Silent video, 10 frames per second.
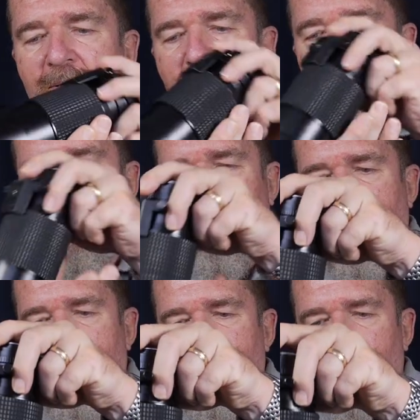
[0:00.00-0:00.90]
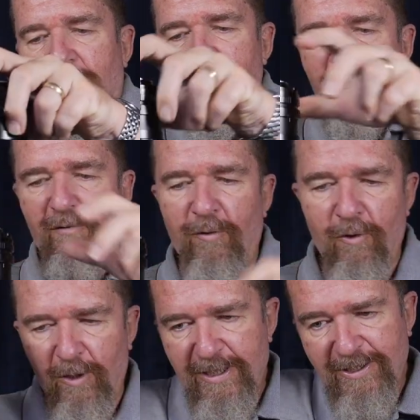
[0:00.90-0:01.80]
a great lens a great
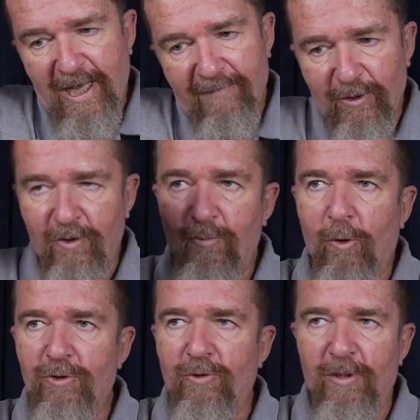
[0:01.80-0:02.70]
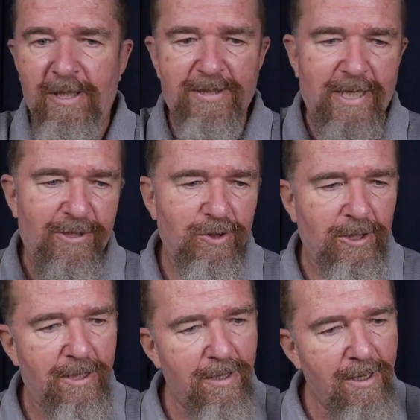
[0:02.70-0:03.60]
telephoto lens kind of a good portrait lens actually